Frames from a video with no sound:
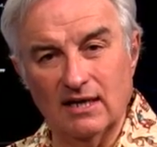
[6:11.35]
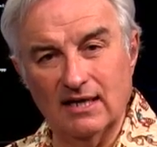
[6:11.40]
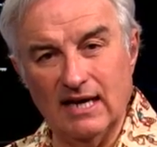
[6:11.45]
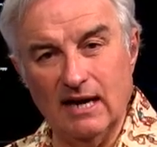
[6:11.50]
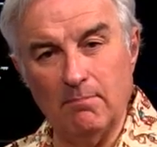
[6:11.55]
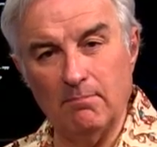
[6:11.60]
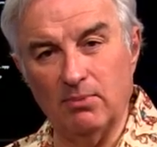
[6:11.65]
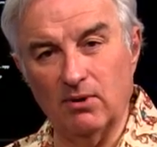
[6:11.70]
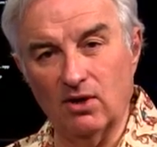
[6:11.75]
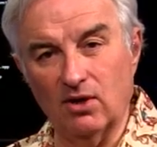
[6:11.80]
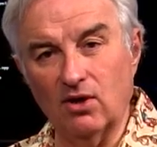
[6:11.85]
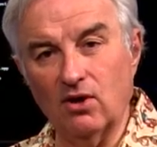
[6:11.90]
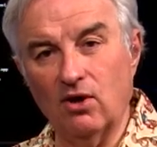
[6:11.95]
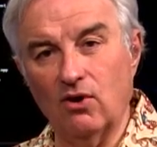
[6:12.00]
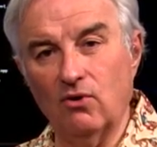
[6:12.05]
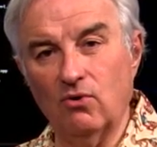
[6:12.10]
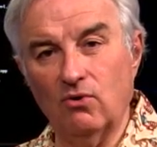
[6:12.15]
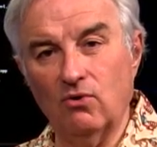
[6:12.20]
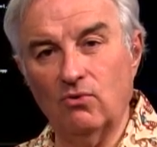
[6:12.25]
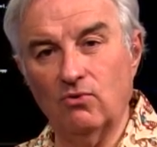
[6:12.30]
get
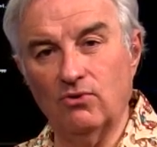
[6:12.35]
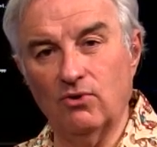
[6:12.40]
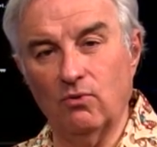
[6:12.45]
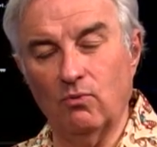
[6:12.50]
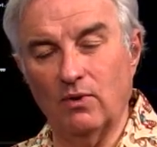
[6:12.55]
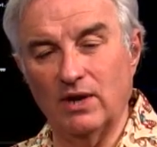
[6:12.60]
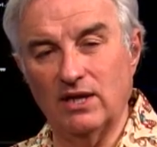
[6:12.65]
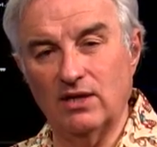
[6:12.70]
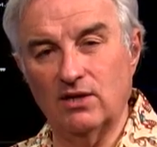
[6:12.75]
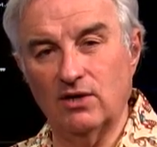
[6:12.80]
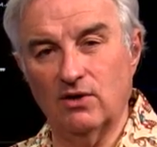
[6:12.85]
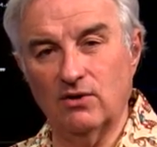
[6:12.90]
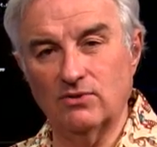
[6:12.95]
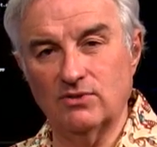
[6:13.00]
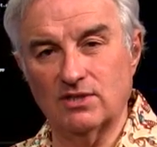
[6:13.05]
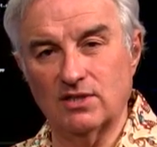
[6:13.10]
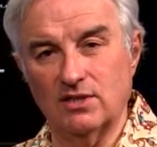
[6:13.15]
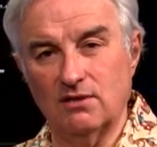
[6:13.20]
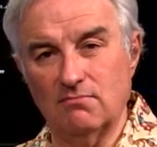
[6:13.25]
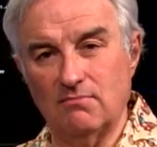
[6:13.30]
below the
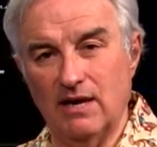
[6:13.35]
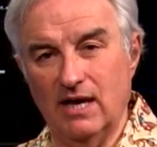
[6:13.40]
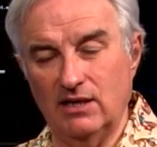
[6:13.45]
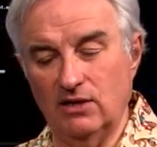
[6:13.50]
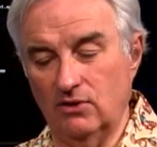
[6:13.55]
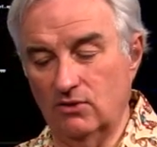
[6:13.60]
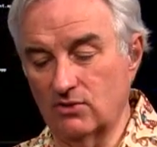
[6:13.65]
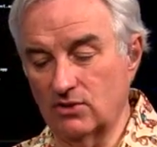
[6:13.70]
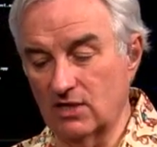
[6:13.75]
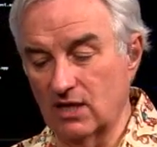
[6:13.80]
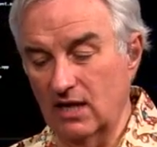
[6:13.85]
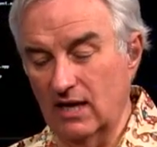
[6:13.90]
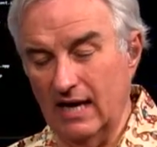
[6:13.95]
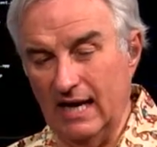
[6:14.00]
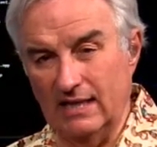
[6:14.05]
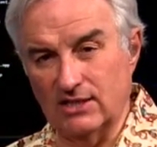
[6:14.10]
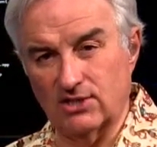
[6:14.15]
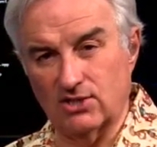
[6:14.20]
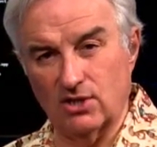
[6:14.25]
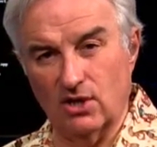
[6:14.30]
windows and the menus
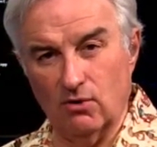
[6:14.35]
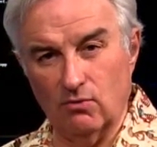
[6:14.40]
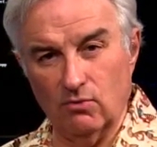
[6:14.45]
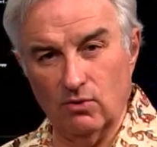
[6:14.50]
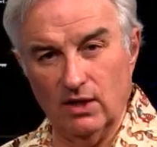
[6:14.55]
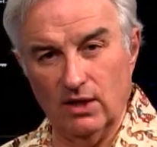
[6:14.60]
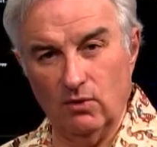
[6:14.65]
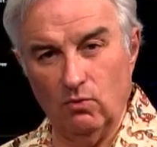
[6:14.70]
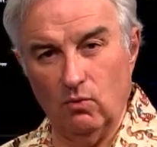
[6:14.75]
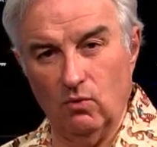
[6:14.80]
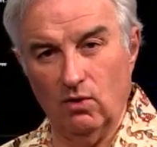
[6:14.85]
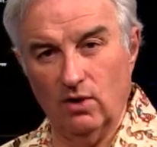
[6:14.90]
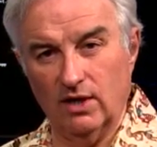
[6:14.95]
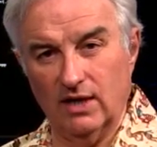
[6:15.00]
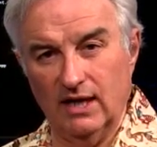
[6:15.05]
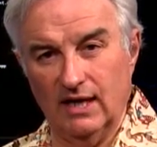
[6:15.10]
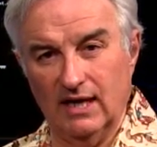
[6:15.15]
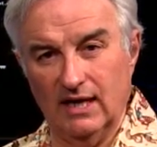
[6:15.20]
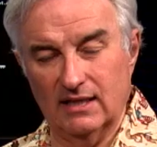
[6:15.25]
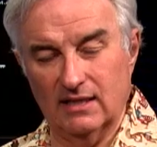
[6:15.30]
and start really
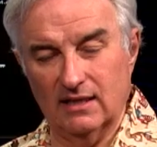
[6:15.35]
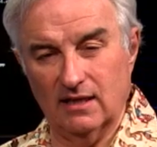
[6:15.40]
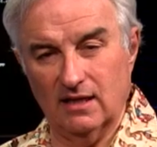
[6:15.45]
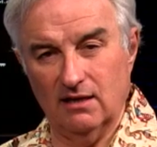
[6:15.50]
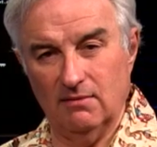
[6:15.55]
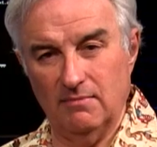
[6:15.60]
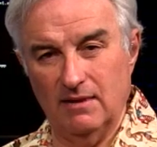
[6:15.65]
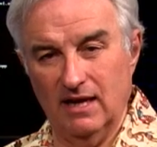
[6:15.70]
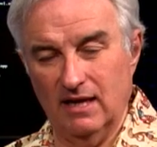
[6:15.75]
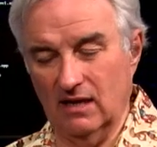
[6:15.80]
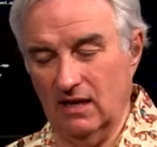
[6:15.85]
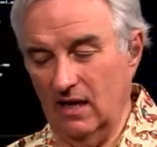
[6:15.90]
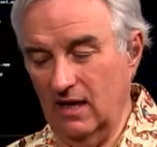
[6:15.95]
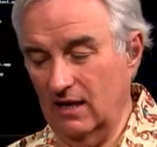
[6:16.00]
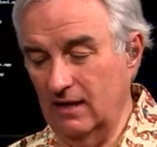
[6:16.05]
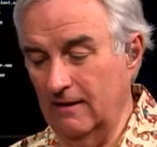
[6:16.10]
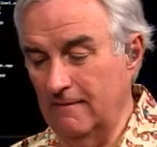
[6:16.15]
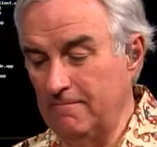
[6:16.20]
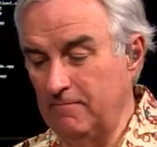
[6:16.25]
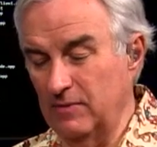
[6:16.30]
working at the command
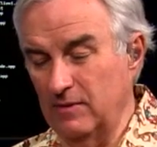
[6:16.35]
line